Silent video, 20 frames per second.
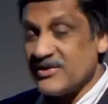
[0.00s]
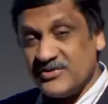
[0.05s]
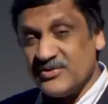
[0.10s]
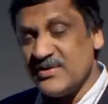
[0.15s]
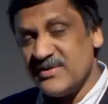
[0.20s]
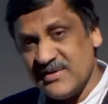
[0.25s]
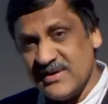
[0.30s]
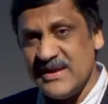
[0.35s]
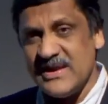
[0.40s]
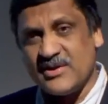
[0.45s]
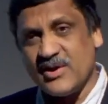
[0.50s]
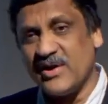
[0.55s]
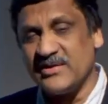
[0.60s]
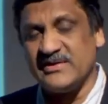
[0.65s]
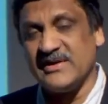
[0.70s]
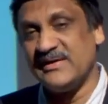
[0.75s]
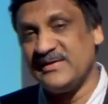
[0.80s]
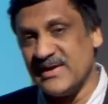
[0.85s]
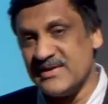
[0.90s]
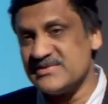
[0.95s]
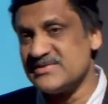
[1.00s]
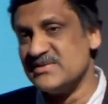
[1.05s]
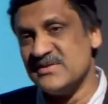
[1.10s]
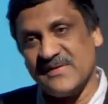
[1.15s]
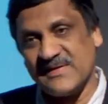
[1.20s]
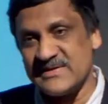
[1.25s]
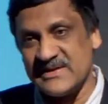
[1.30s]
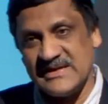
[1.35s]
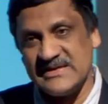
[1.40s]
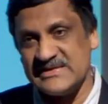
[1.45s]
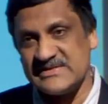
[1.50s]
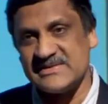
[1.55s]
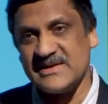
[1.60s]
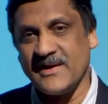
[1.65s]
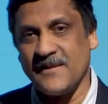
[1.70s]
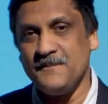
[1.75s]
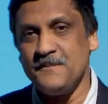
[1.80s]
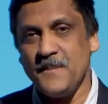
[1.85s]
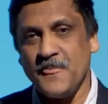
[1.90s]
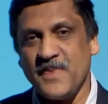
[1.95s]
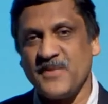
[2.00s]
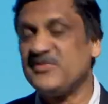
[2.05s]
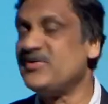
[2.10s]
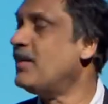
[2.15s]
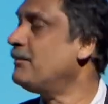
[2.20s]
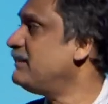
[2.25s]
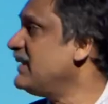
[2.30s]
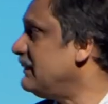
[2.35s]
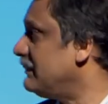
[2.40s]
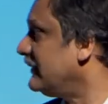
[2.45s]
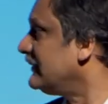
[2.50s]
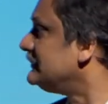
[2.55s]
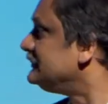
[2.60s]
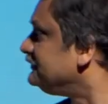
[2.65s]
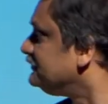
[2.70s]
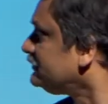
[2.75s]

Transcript: So it really caught the attention of at least some people.